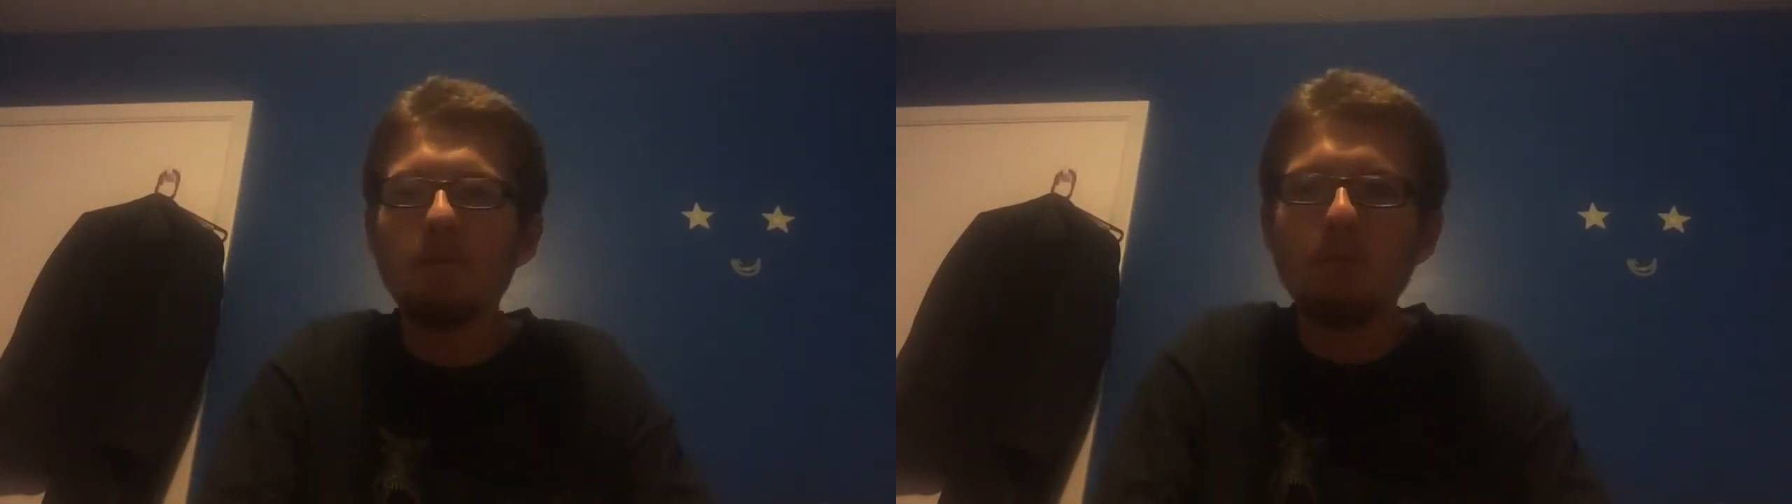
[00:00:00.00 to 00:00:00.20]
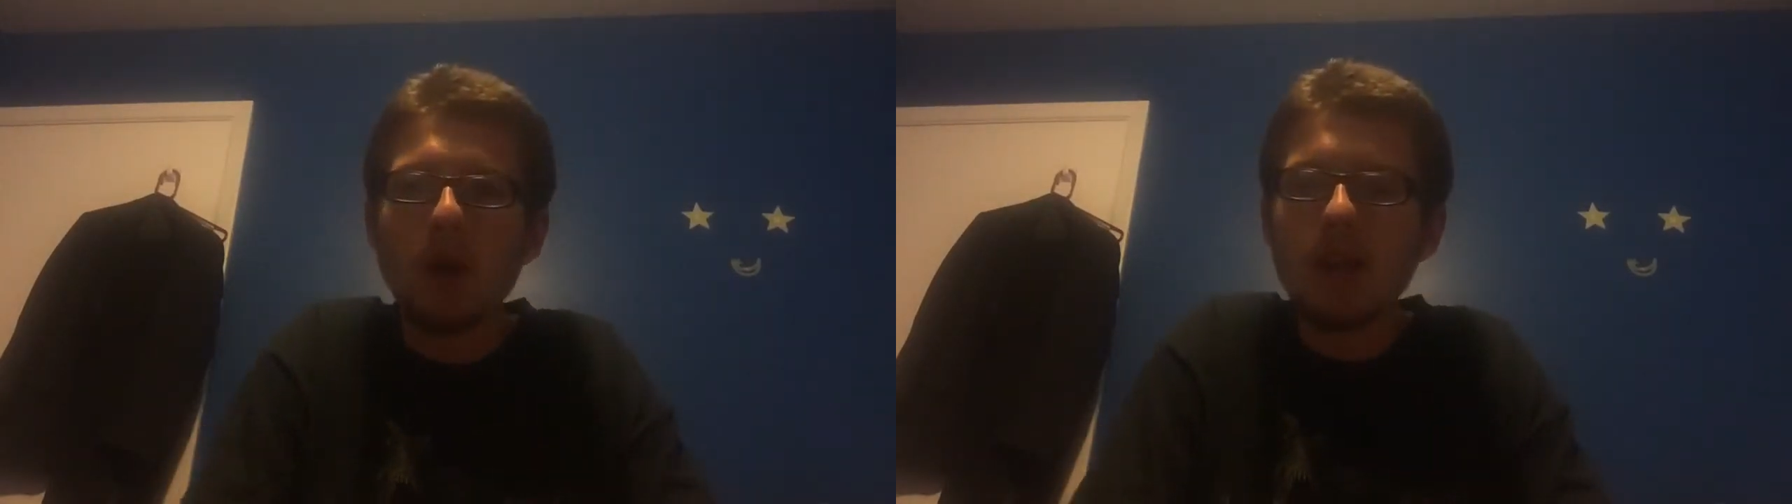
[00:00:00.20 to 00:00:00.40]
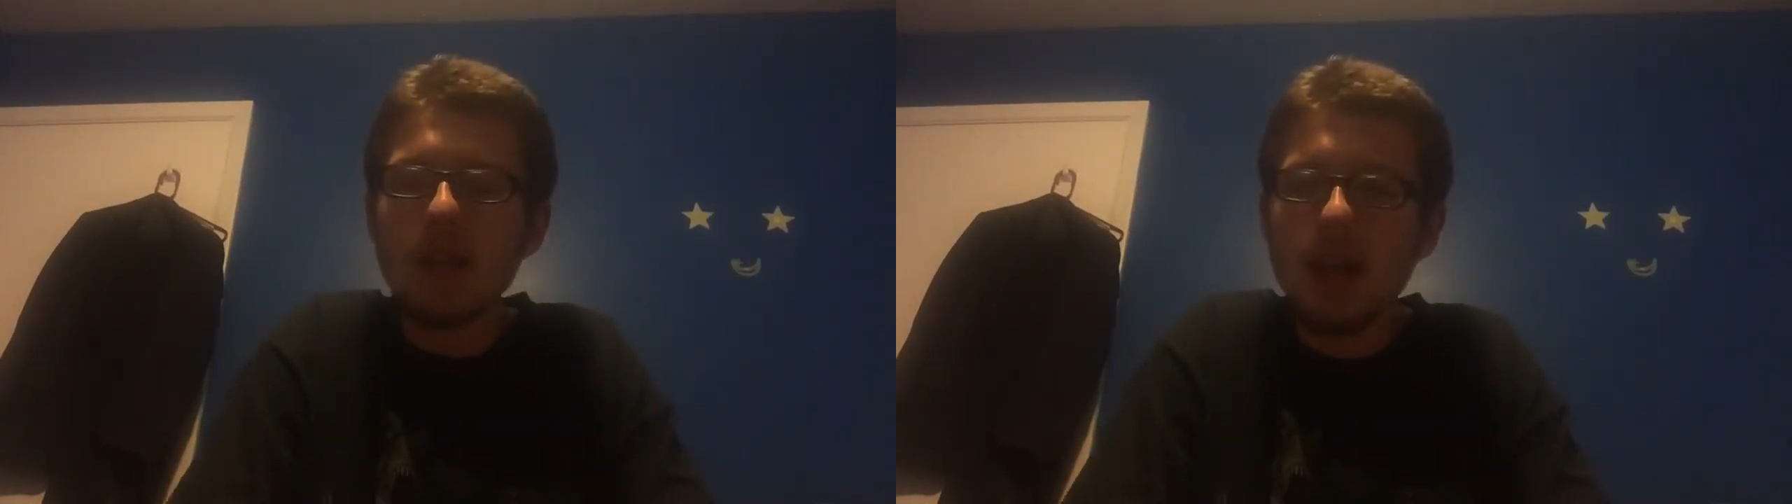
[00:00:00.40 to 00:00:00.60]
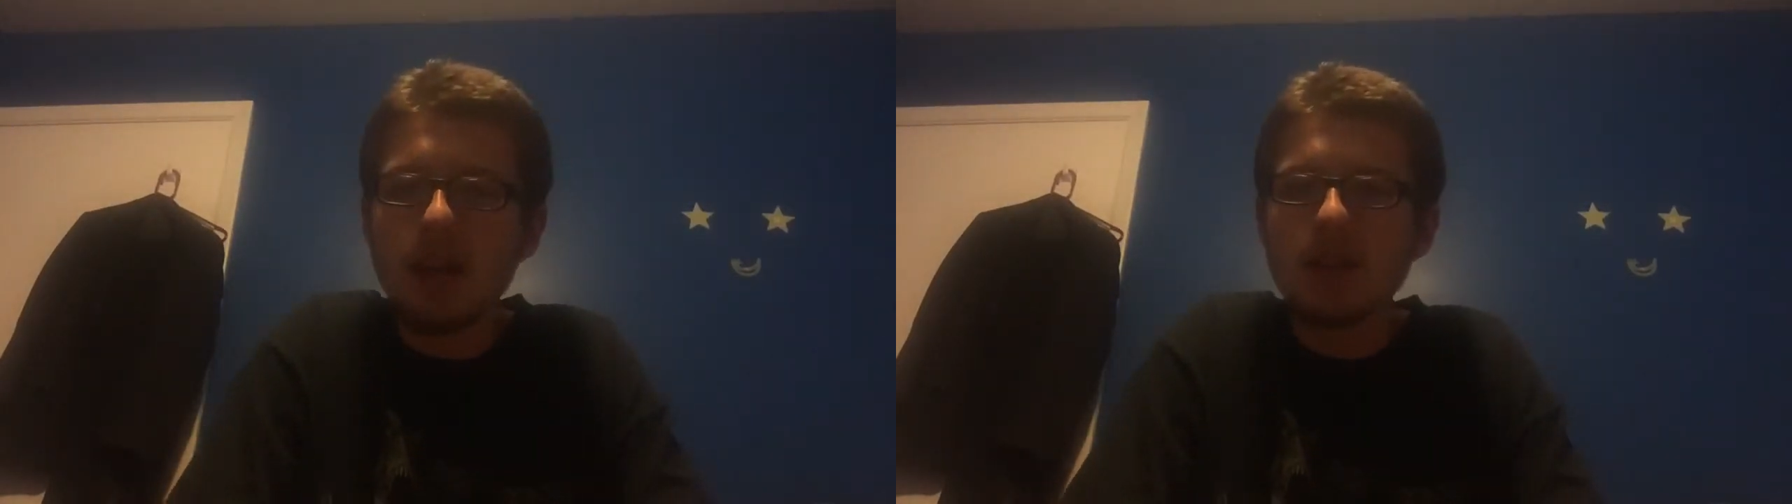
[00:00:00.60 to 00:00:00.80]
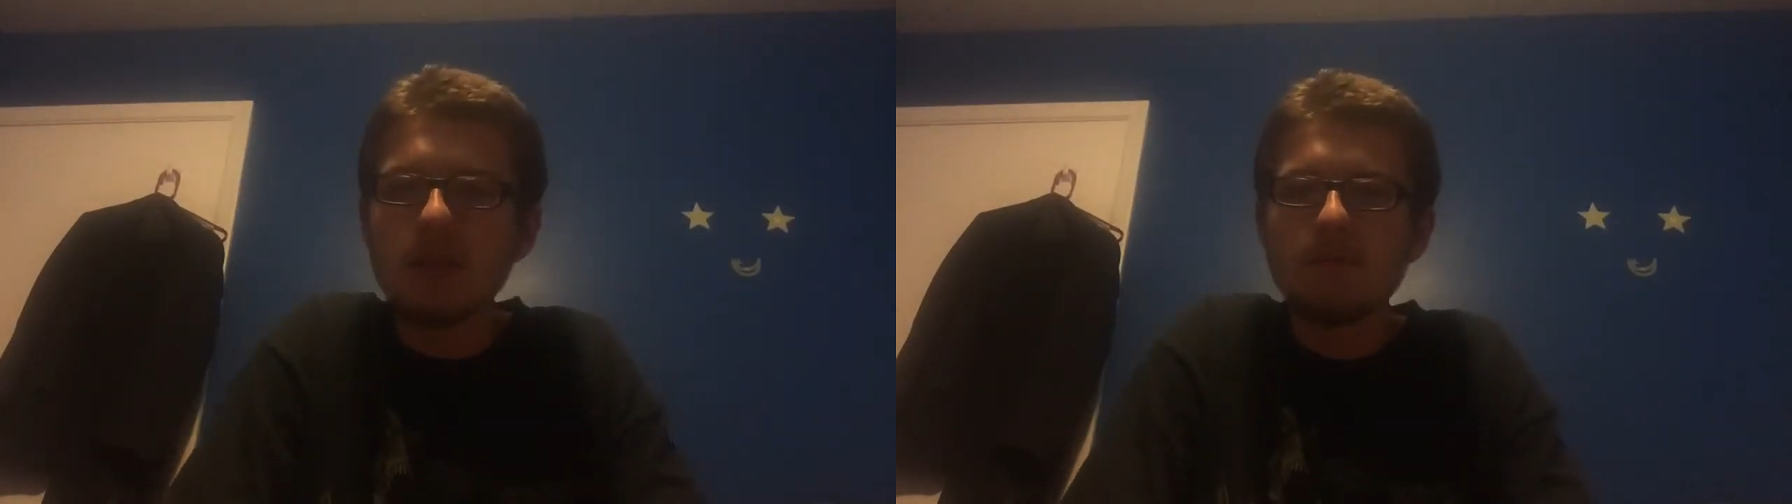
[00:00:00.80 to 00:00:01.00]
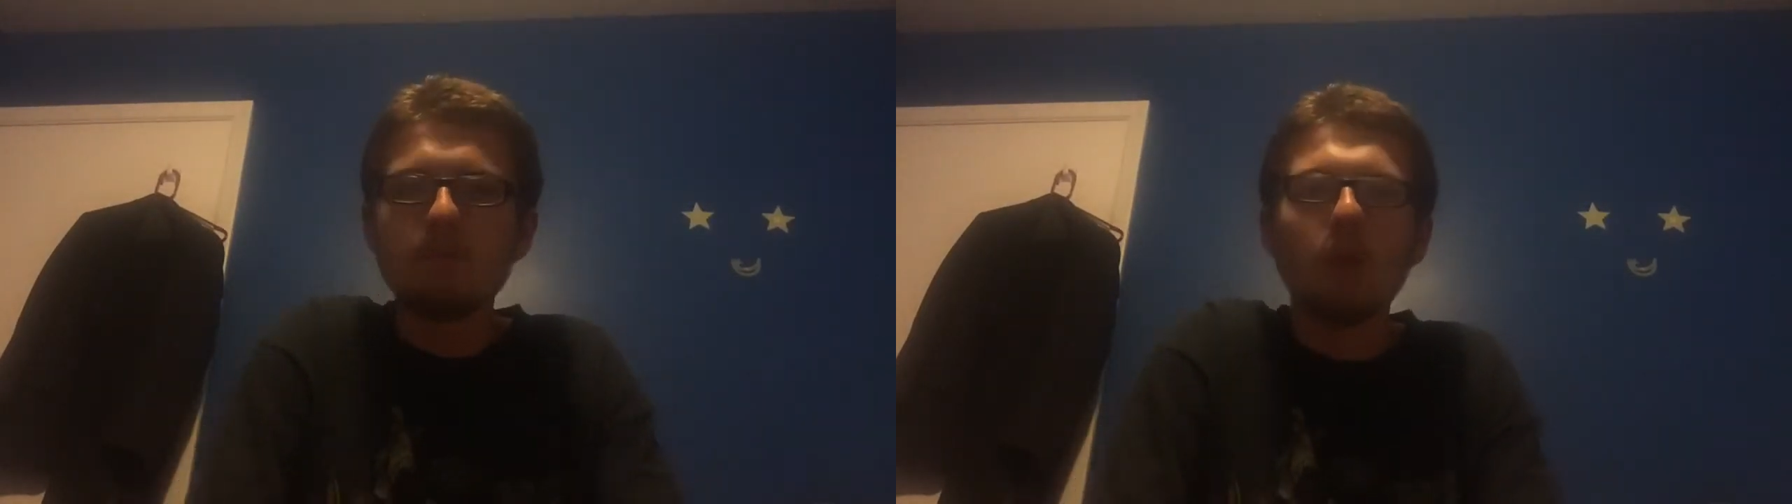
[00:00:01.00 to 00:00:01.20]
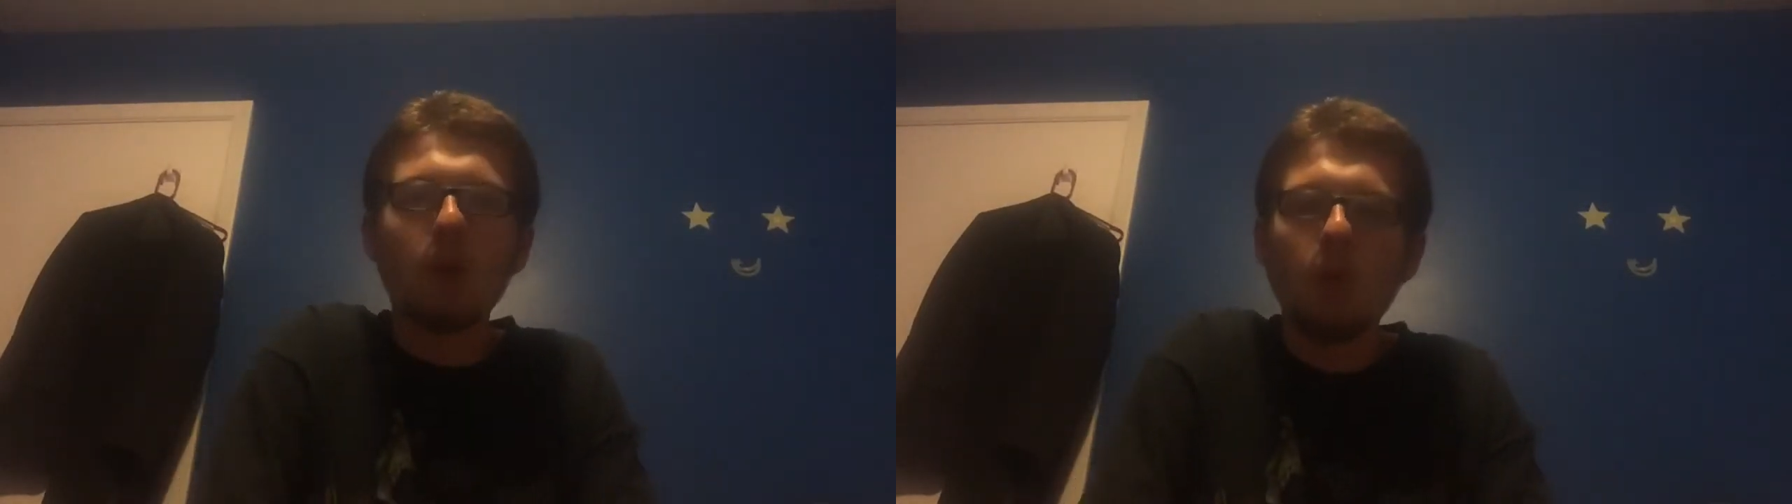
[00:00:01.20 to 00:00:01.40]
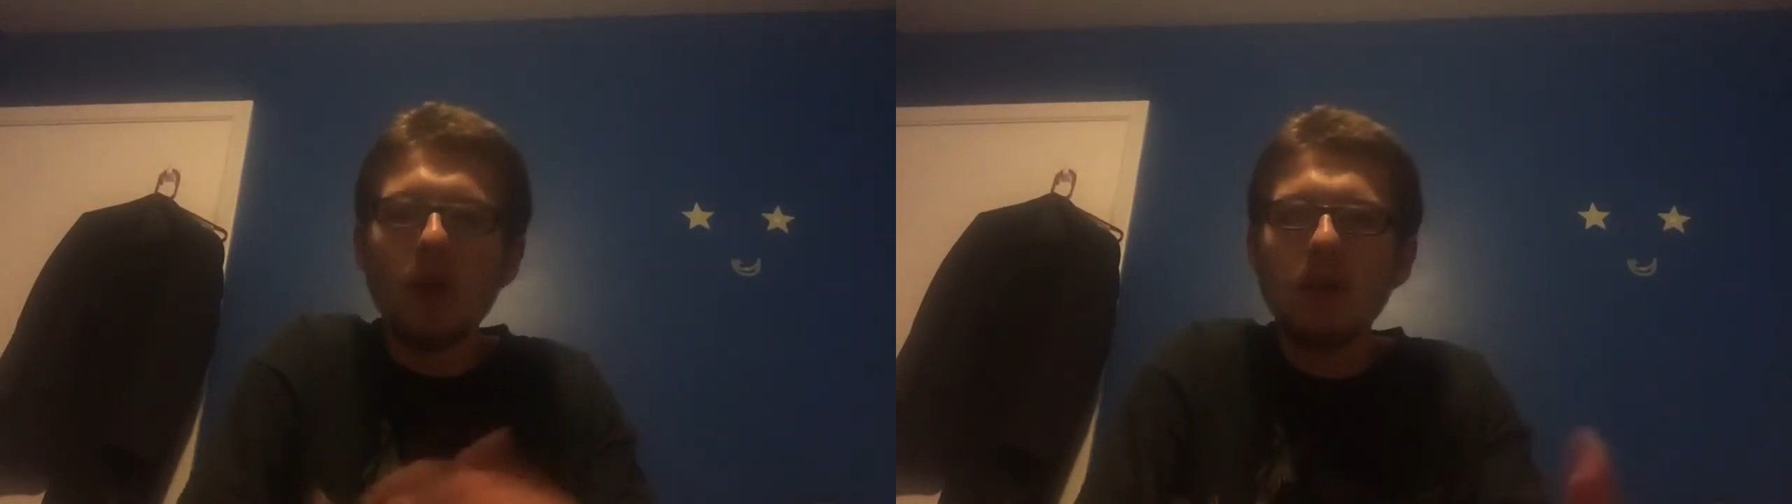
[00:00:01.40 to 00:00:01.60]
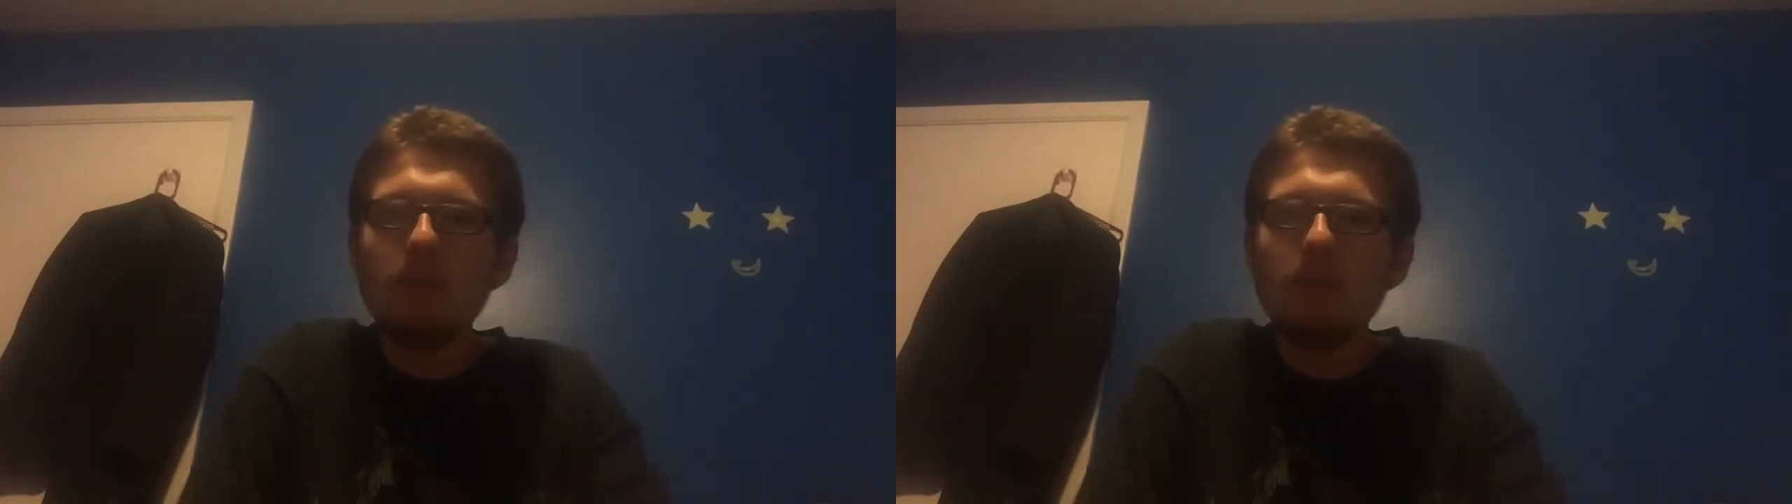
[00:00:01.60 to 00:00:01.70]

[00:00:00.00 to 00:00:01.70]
of the